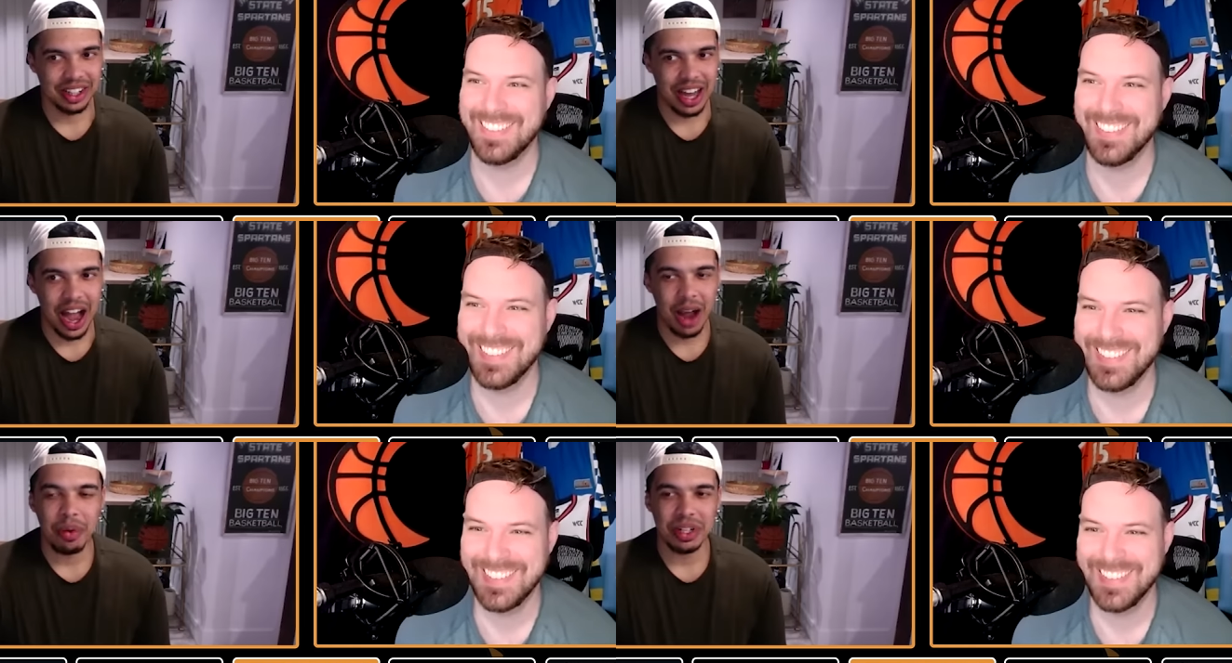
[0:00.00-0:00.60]

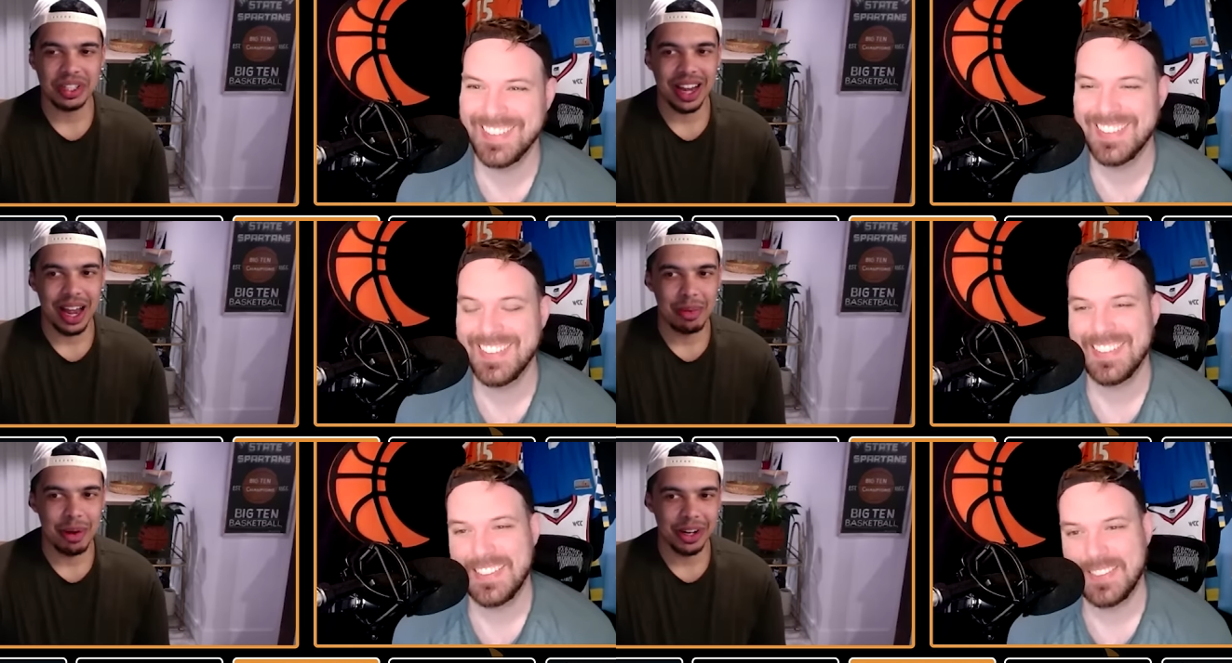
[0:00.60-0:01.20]
Speaker 1: I wish
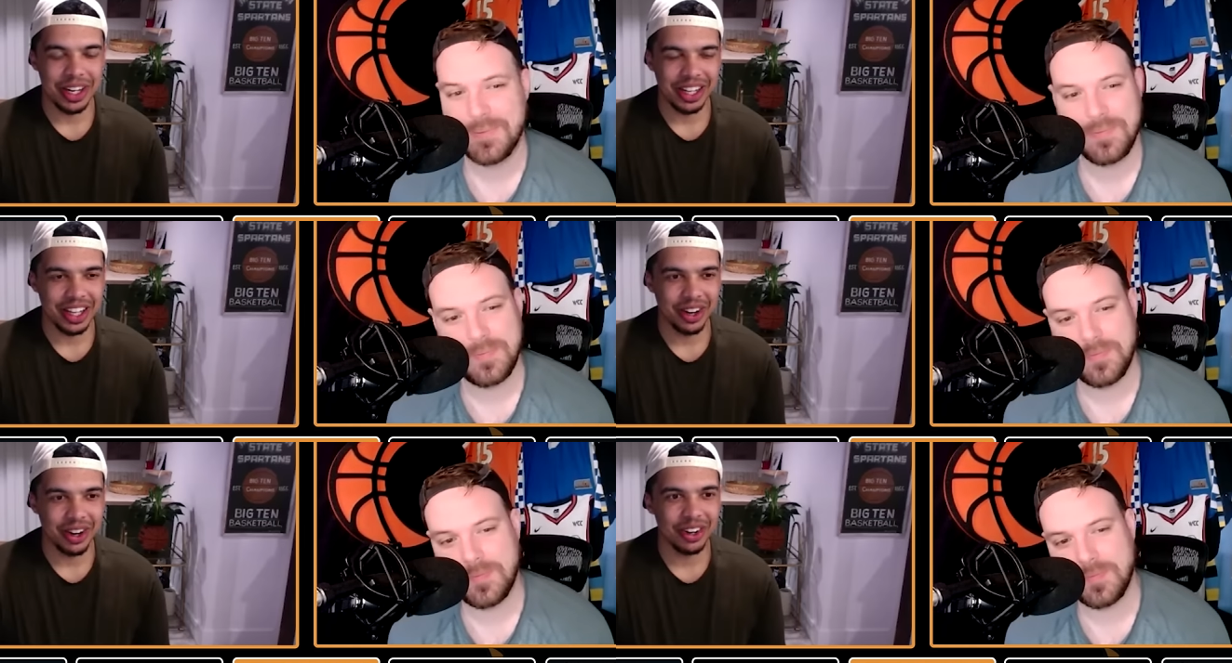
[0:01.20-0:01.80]
Ty Berry didn't
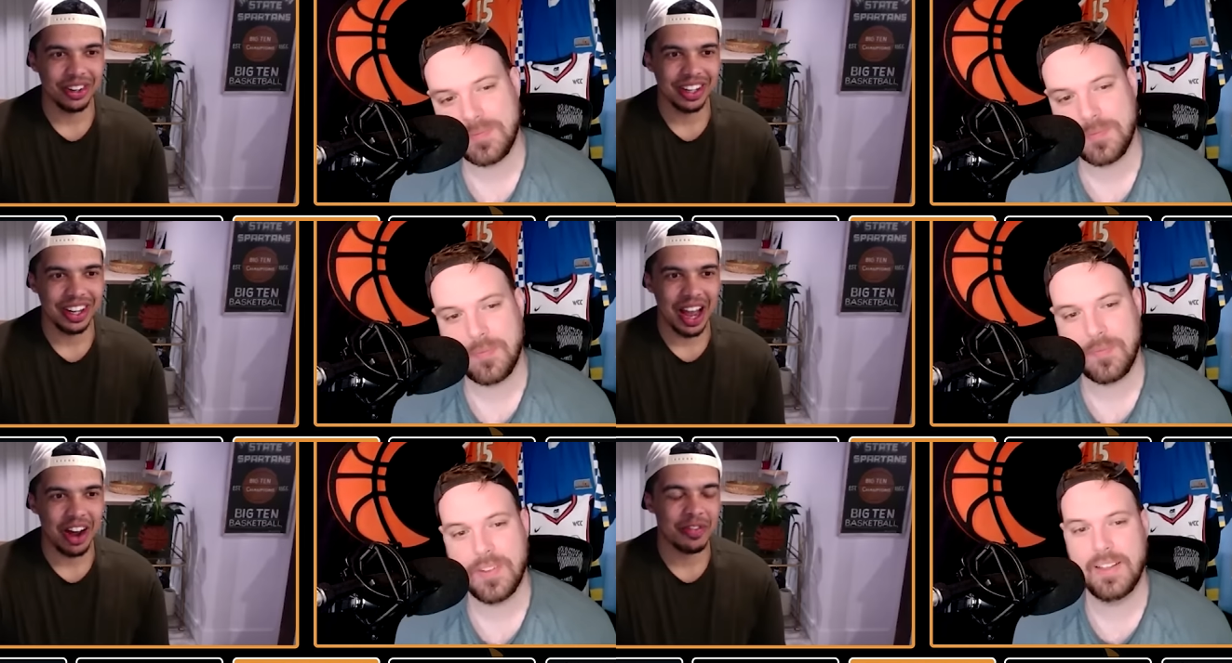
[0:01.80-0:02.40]
get hurt.
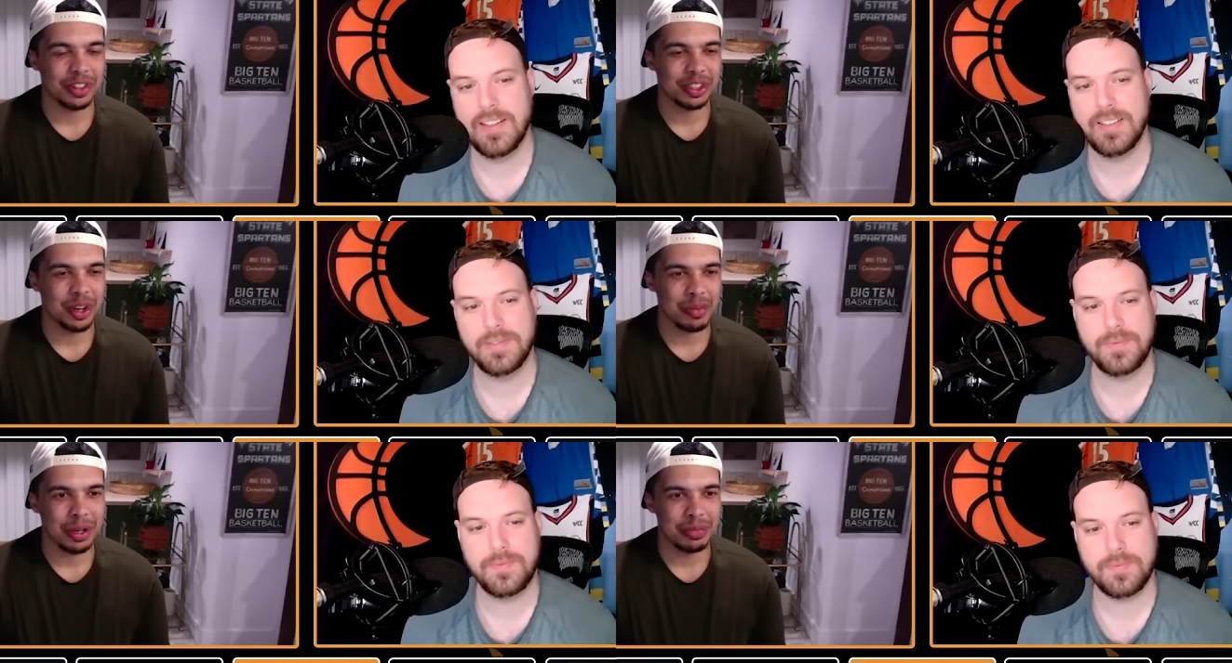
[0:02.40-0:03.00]
I would feel
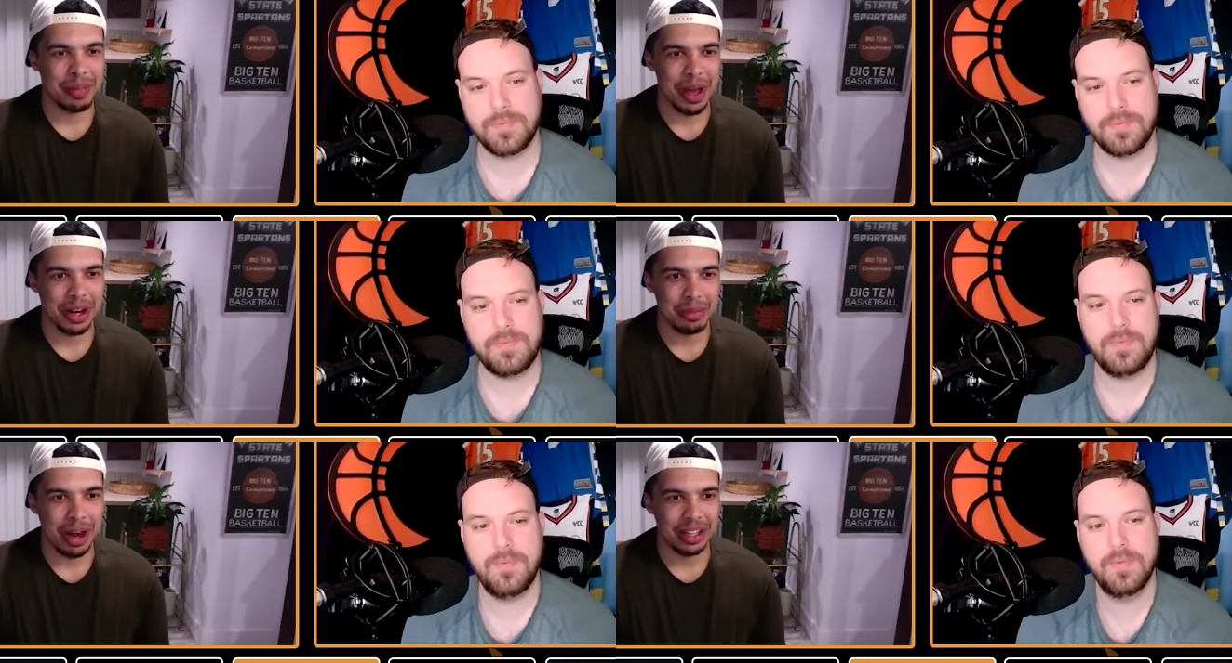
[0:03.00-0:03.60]
so much better
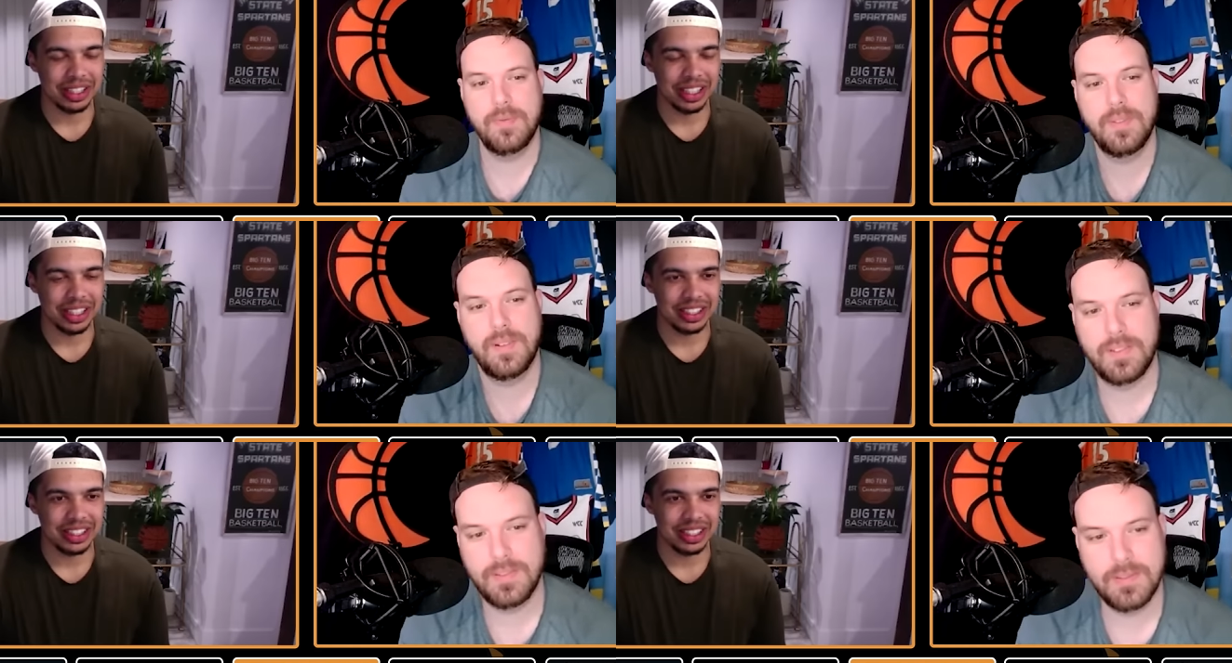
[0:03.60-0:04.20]
about
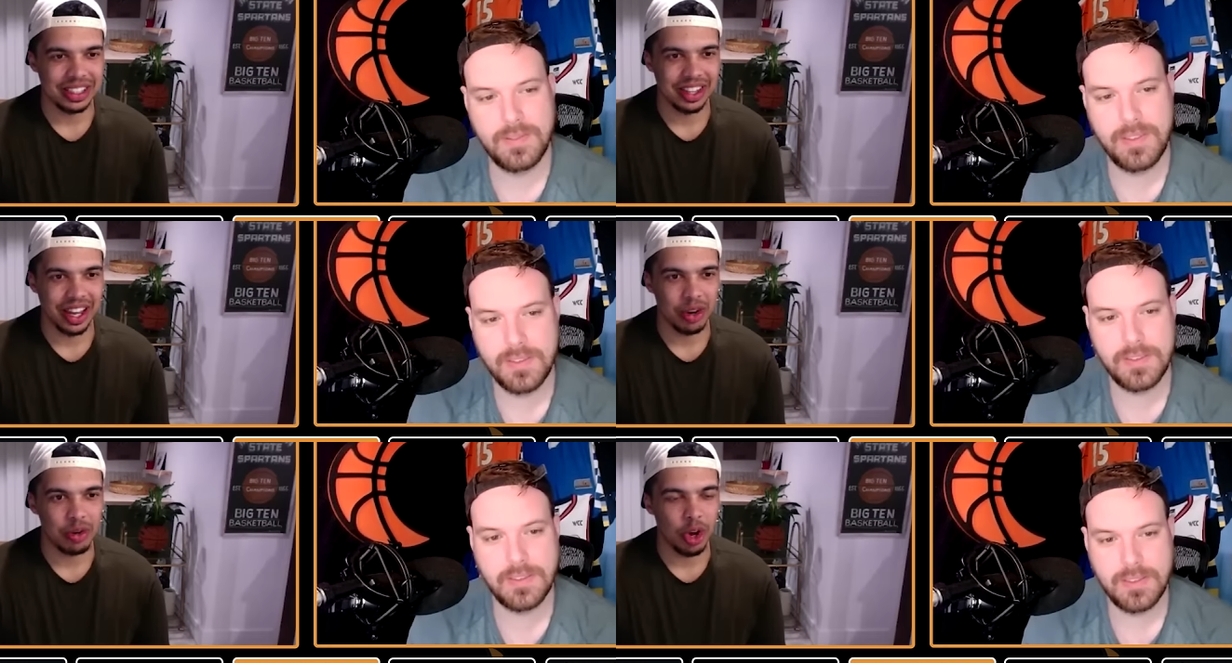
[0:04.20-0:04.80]
this because,
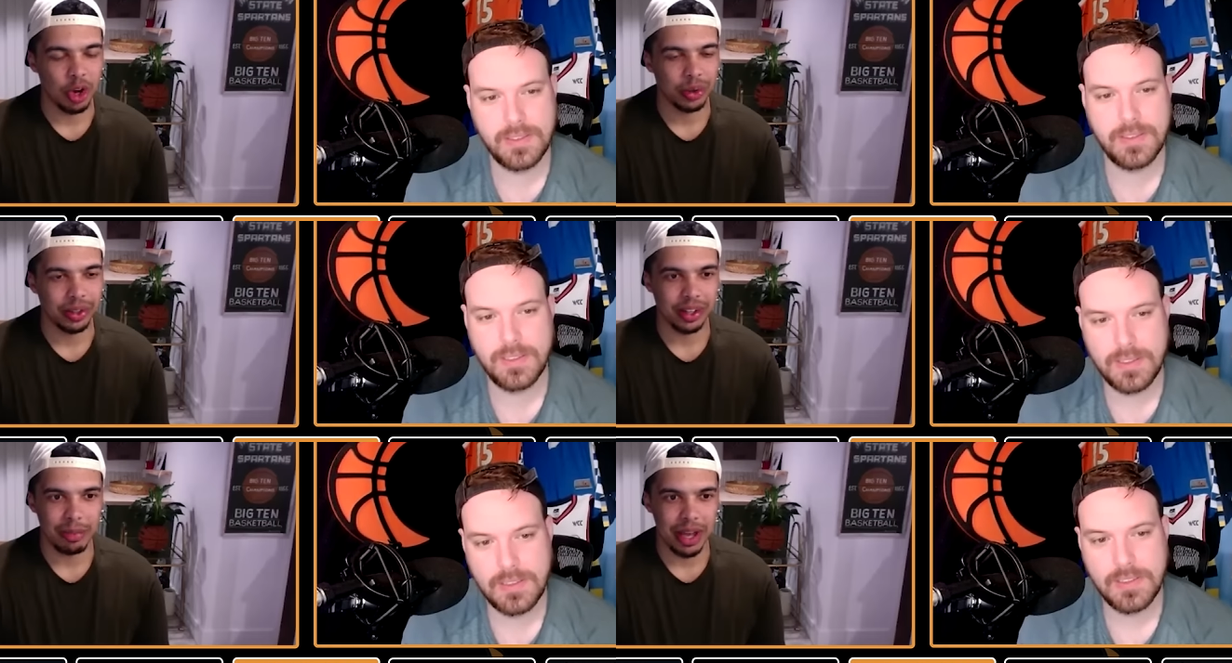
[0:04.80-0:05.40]
like, who knows what
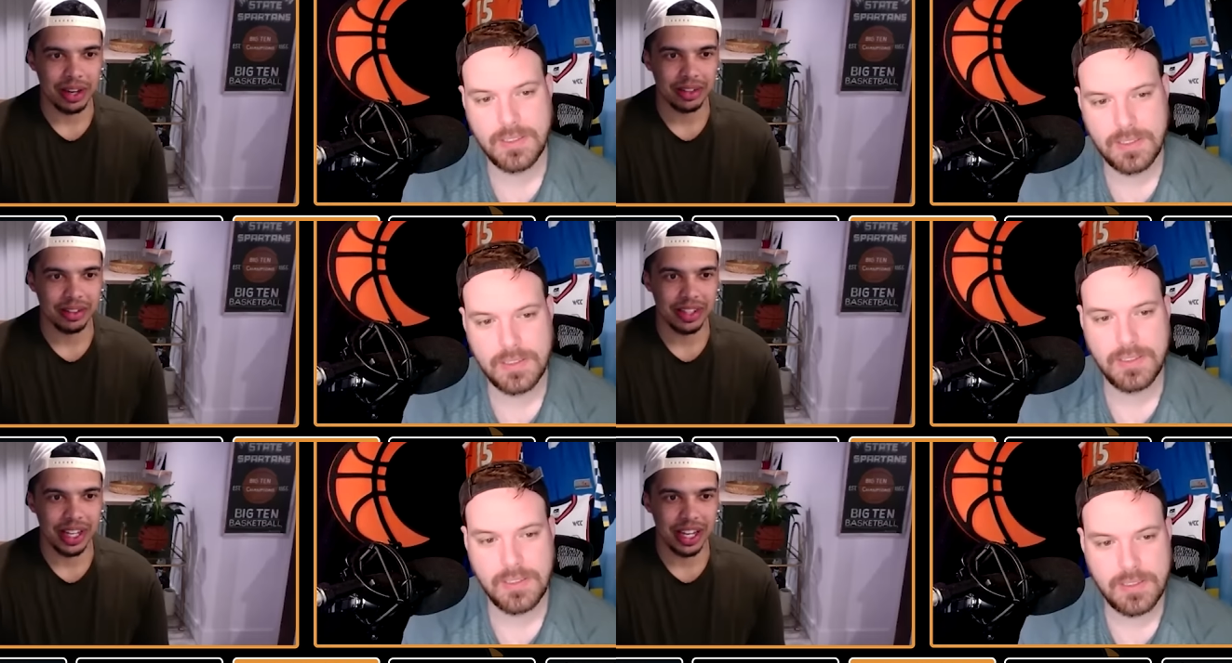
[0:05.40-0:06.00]
he's going to be after
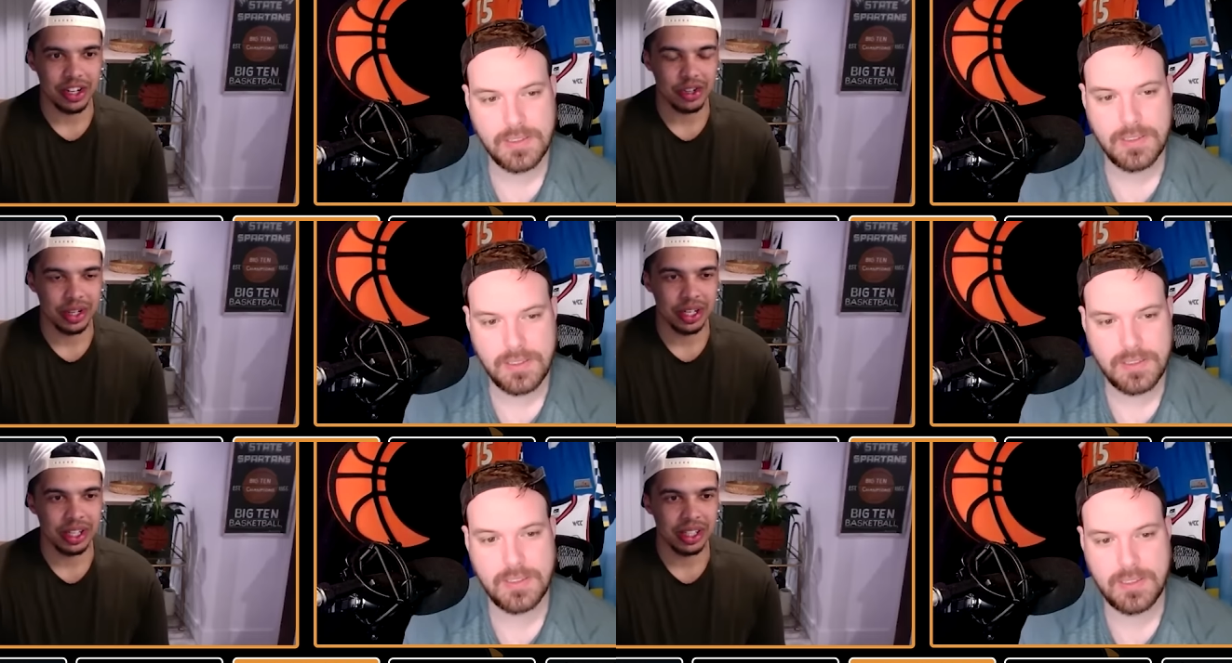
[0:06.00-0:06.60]
his knee
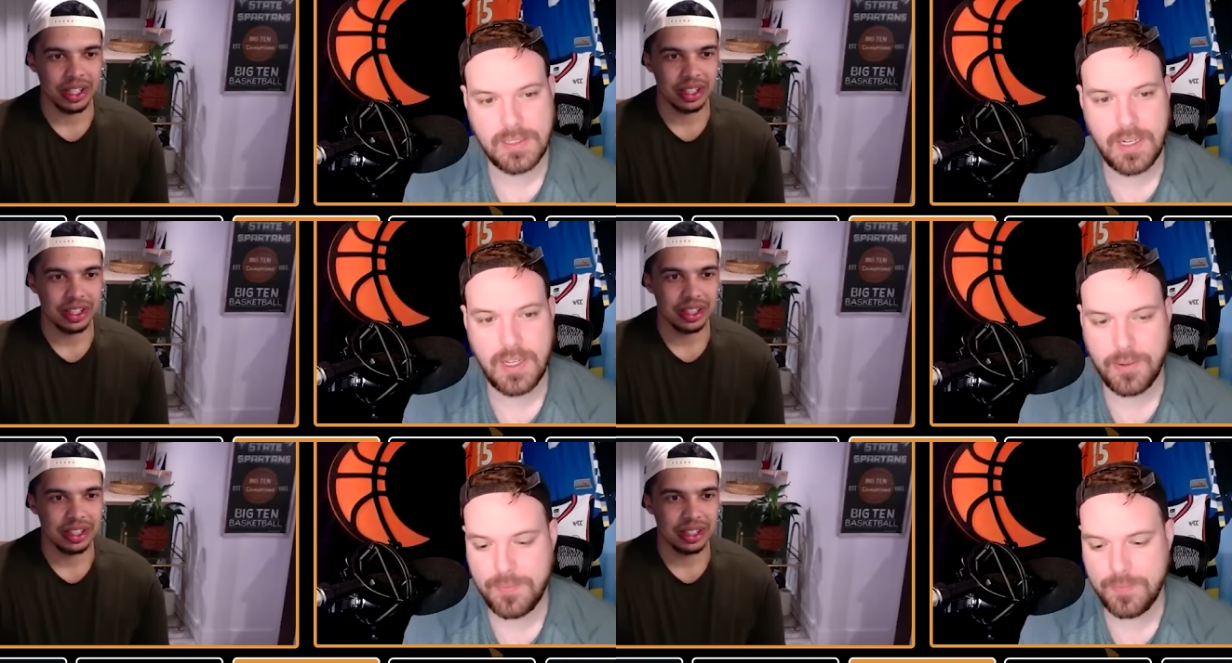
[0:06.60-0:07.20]
injury. I
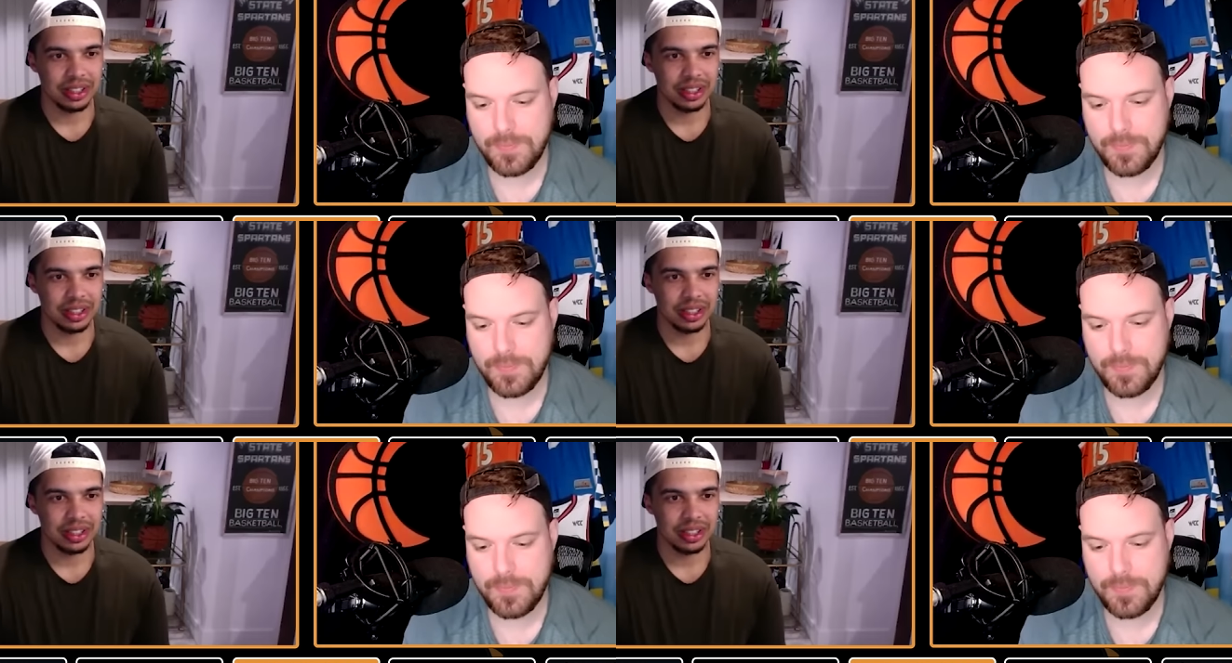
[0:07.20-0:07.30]
know.